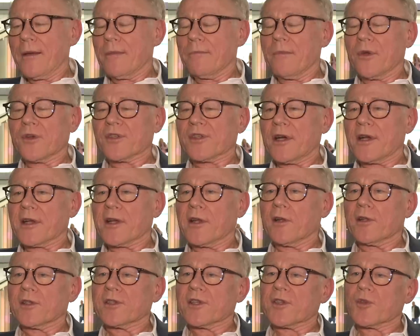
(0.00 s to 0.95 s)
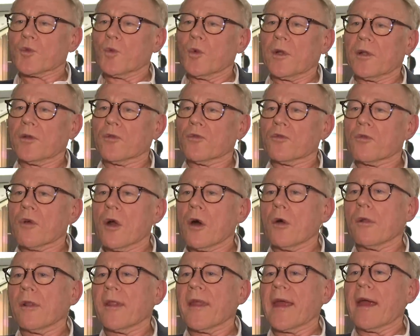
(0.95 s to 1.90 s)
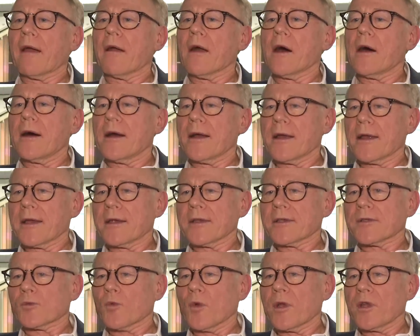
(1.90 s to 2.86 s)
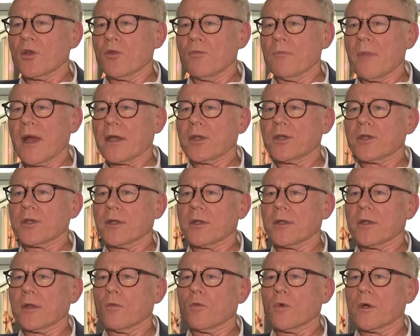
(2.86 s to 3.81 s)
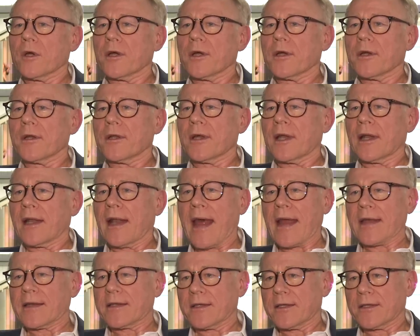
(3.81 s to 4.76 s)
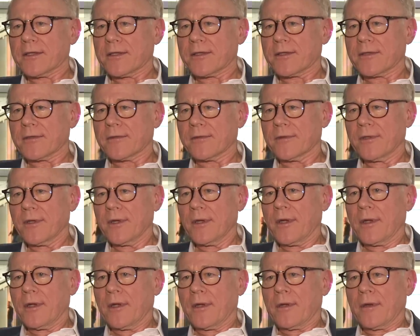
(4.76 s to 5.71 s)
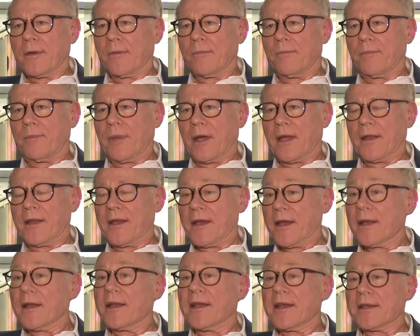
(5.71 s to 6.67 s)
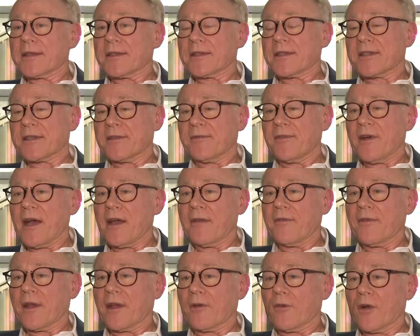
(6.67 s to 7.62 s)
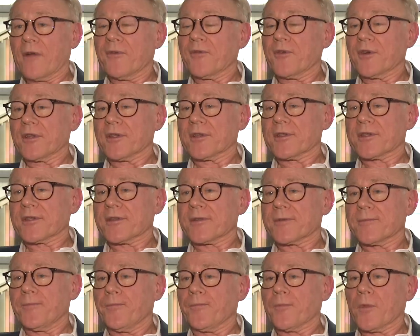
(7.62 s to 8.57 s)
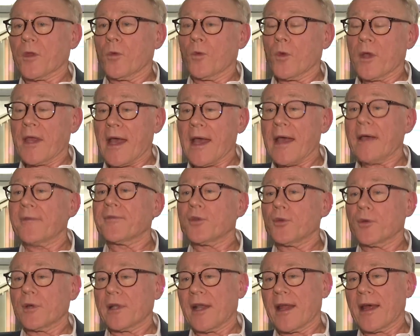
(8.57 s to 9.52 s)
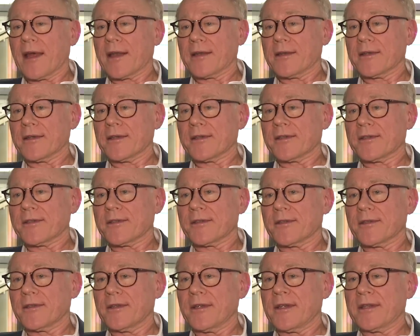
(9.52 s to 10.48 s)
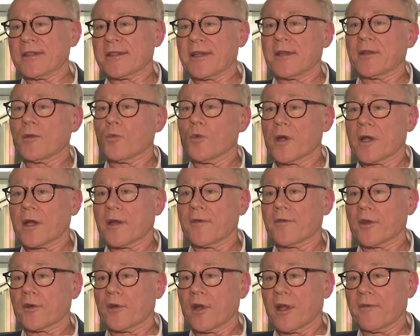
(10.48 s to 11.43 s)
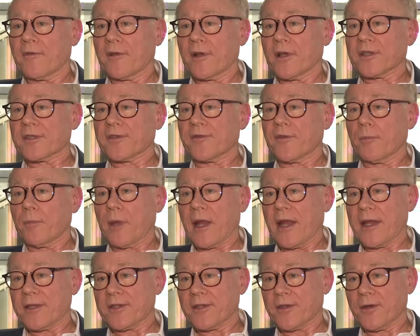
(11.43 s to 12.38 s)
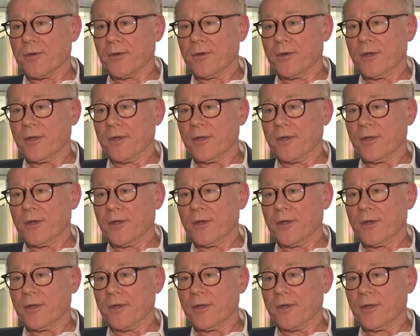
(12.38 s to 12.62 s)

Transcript: most archaeologists will roll their eyes when you mention the word Atlantis. But the earliest surviving reference we have to Atlantis is in the work of the Greek philosopher Plato.